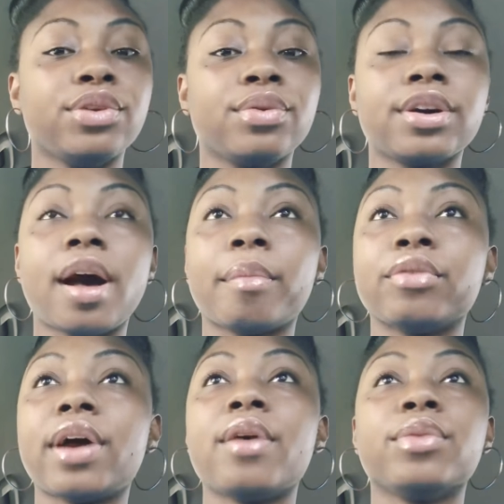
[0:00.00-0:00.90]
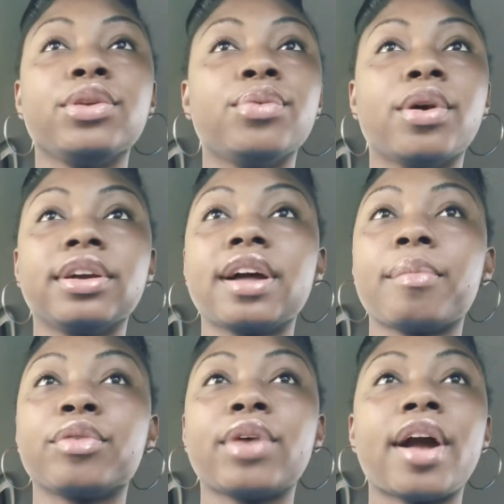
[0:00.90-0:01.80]
You can come around when you want to
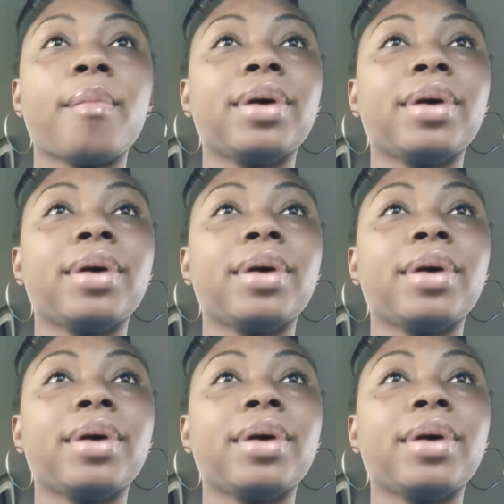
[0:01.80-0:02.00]
come around,